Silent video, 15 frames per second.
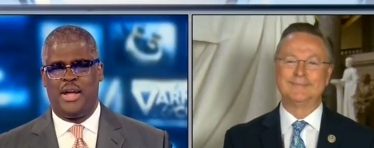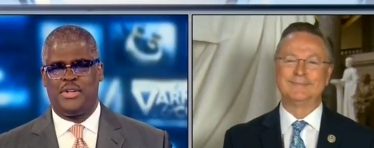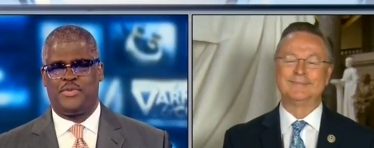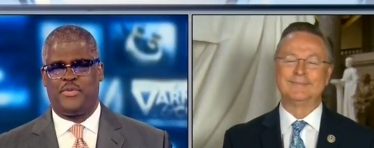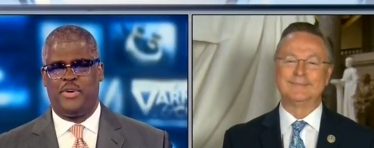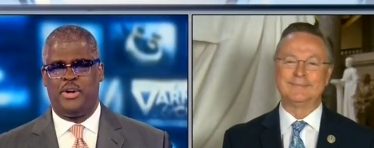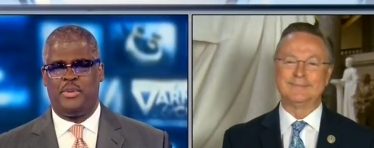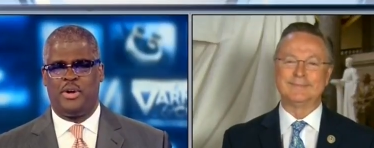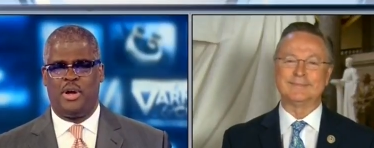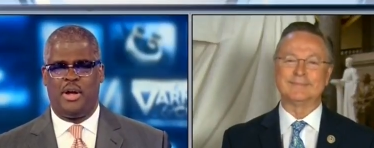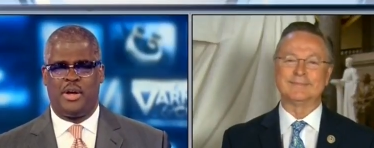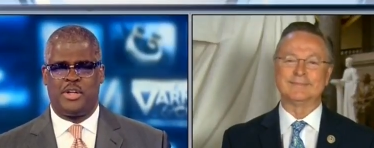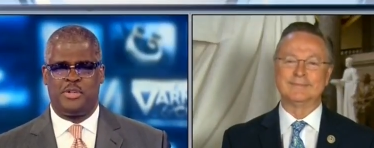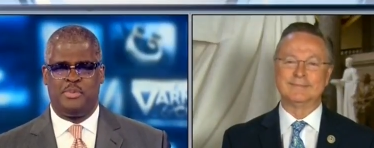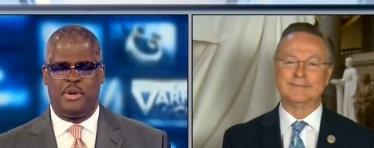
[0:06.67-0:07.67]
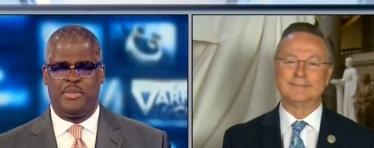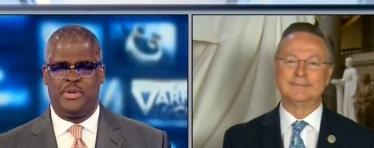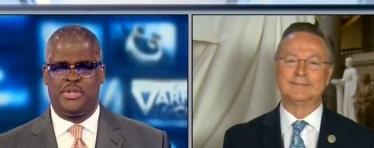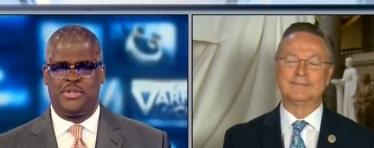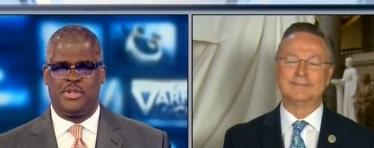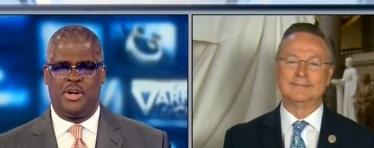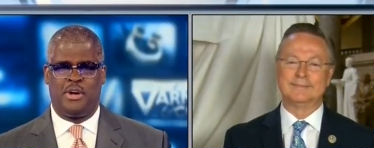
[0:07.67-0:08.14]
Speaker 1: Freedom Caucus
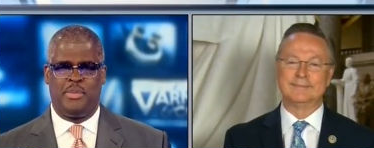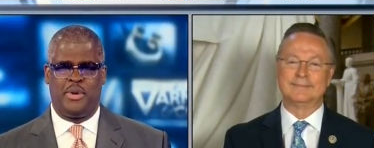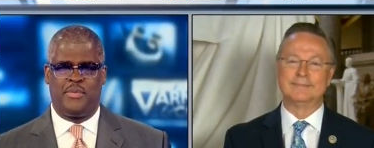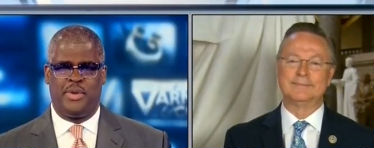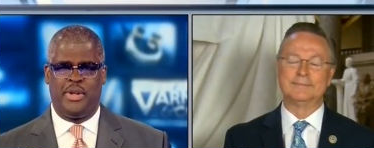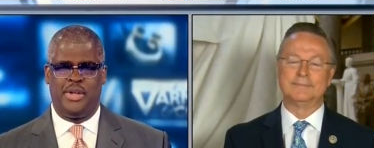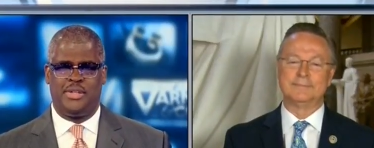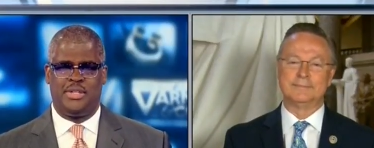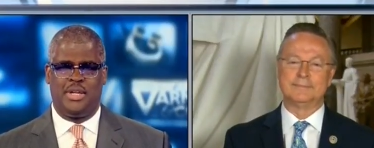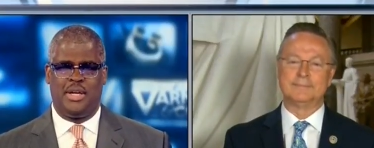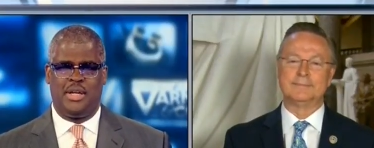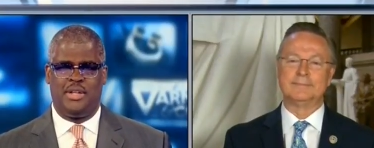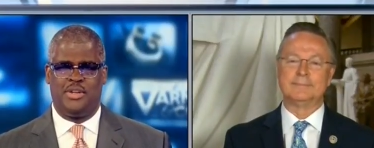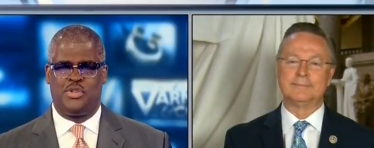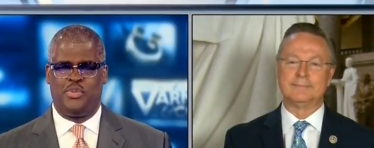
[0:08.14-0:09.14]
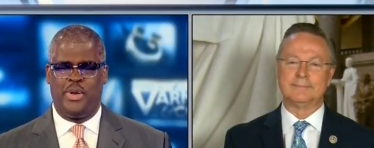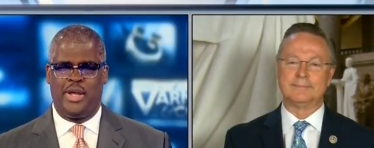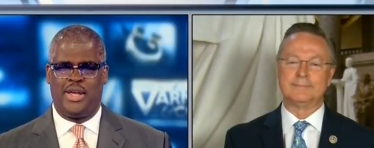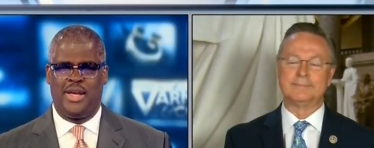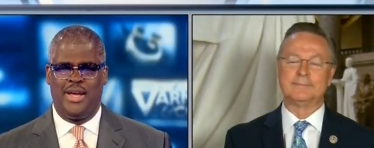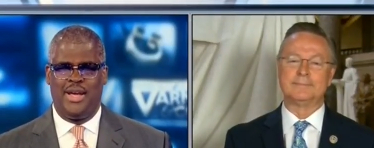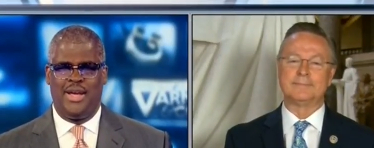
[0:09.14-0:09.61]
members, is going to be released uh, this week.
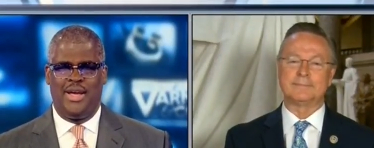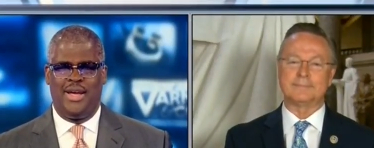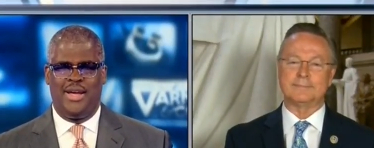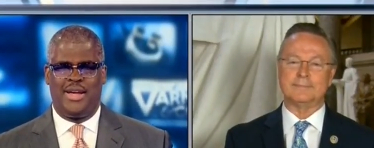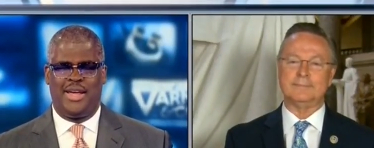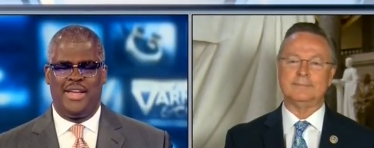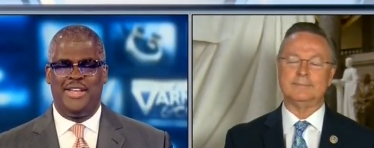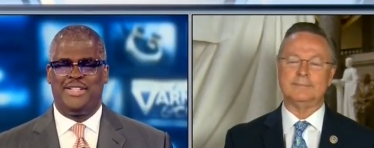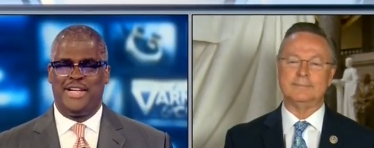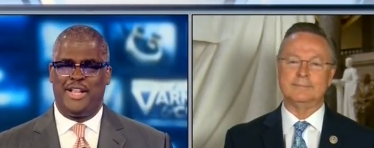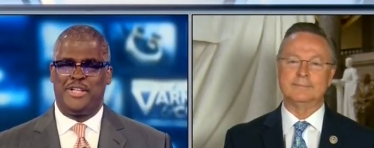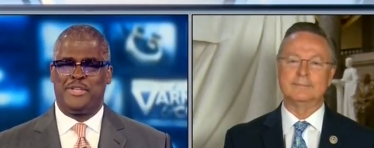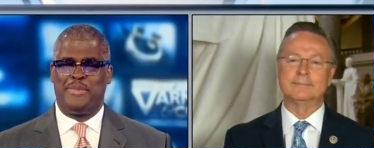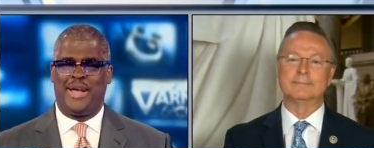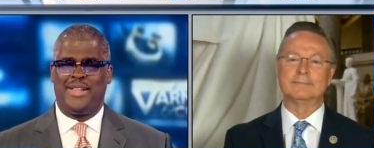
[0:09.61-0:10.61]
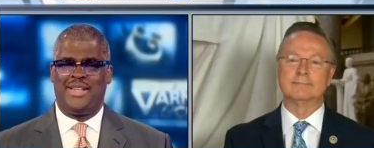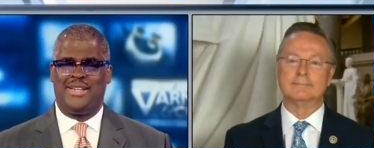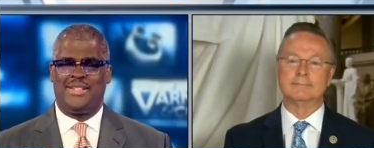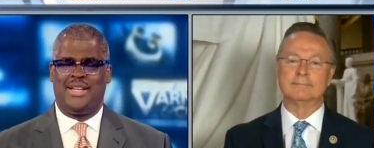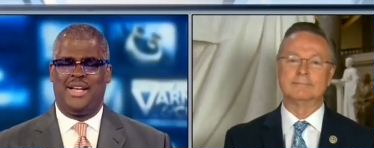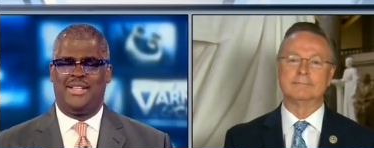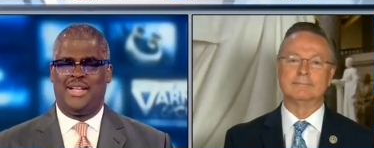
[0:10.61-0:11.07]
Can you tell us about
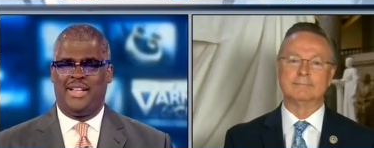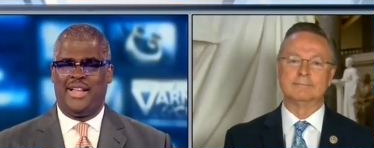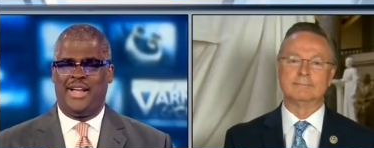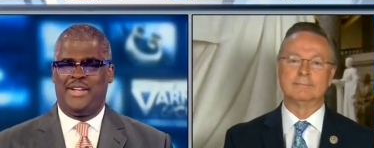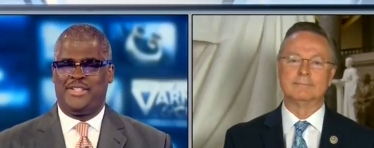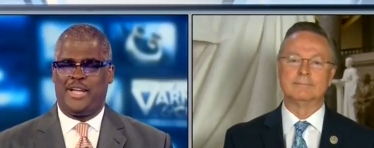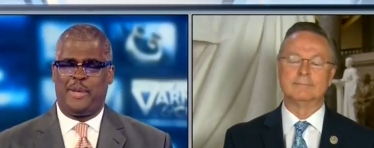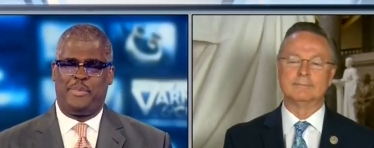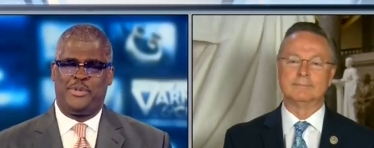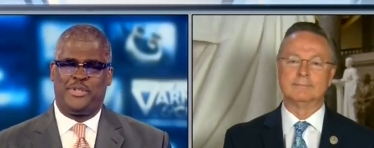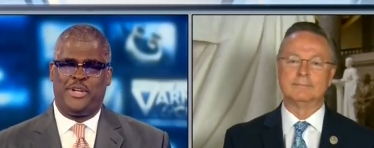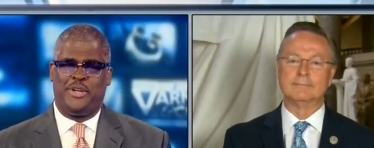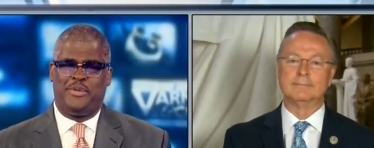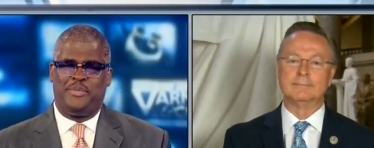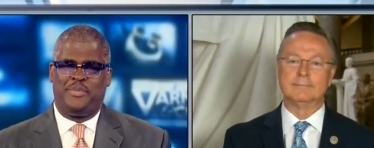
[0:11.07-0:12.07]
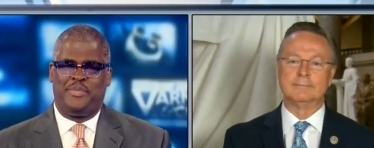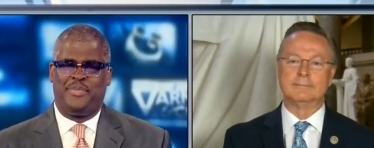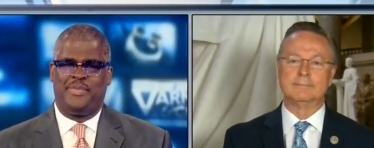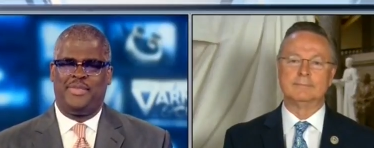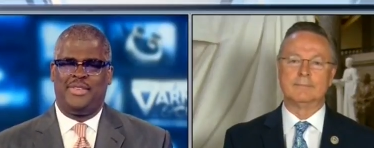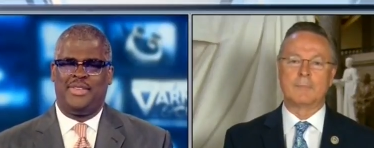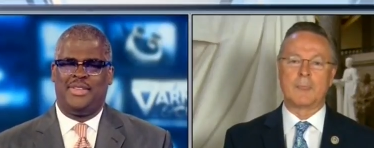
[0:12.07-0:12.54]
this, uh, the latest episode?
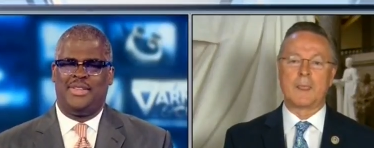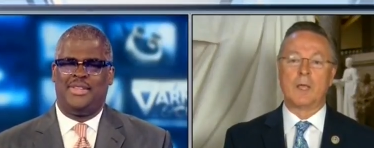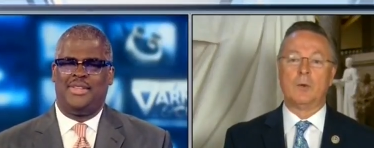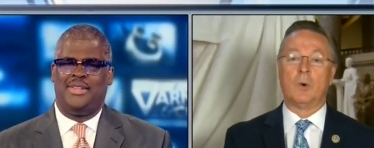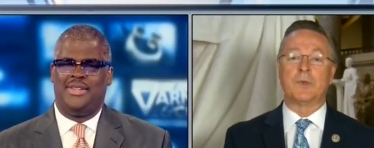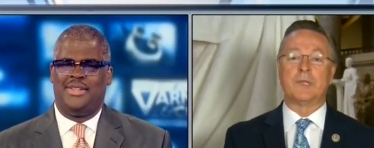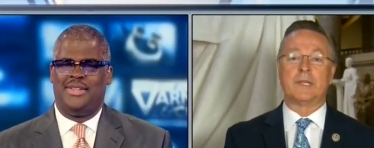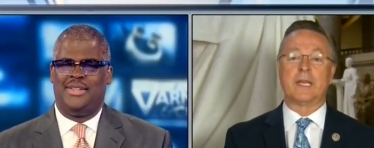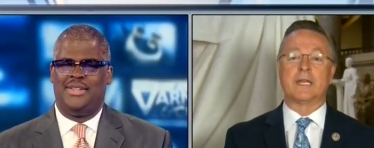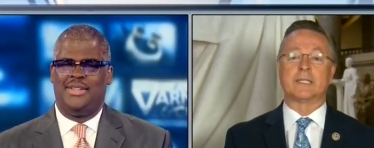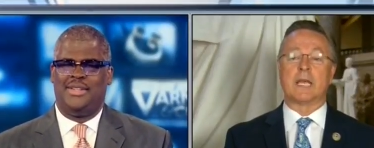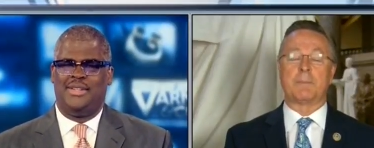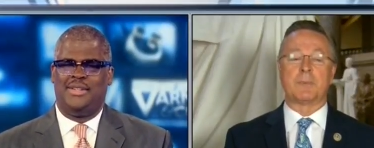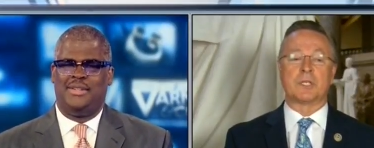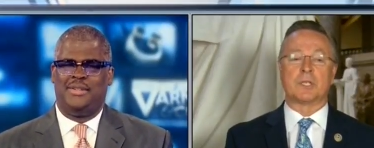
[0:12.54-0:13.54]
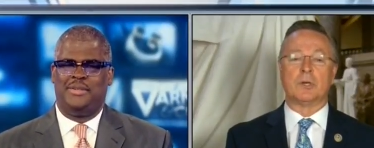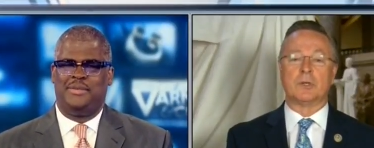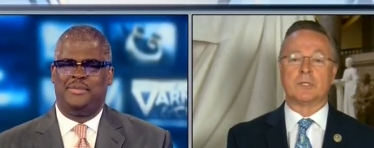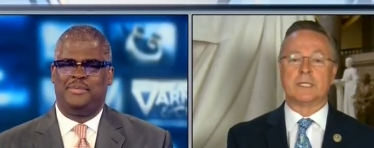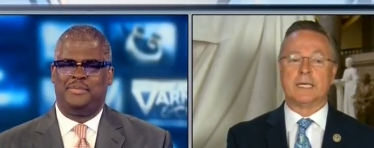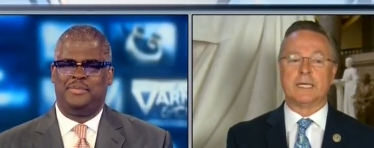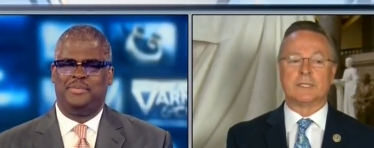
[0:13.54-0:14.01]
Speaker 2: Well, the latest
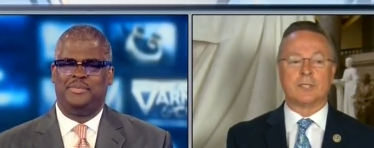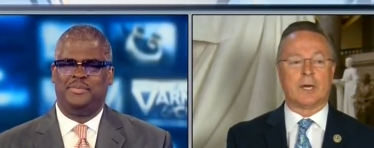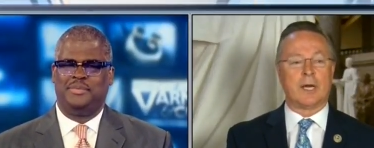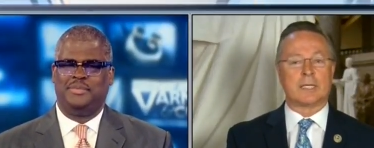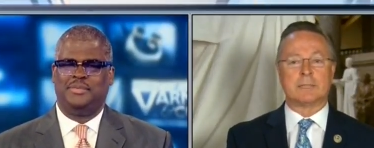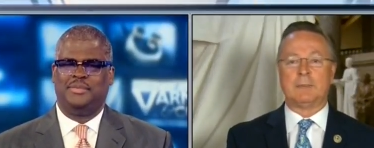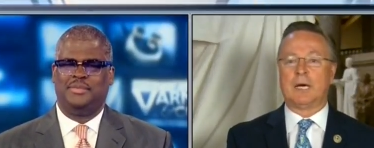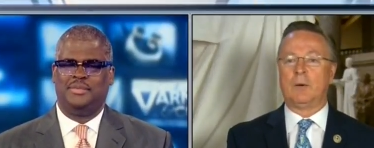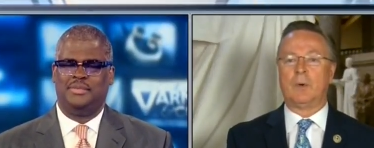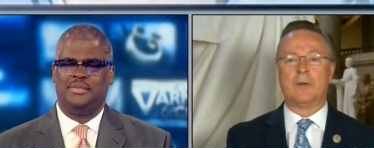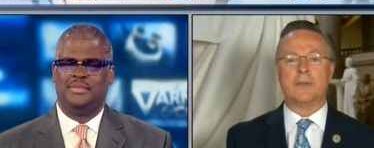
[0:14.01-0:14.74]
episode uh, talks about one of the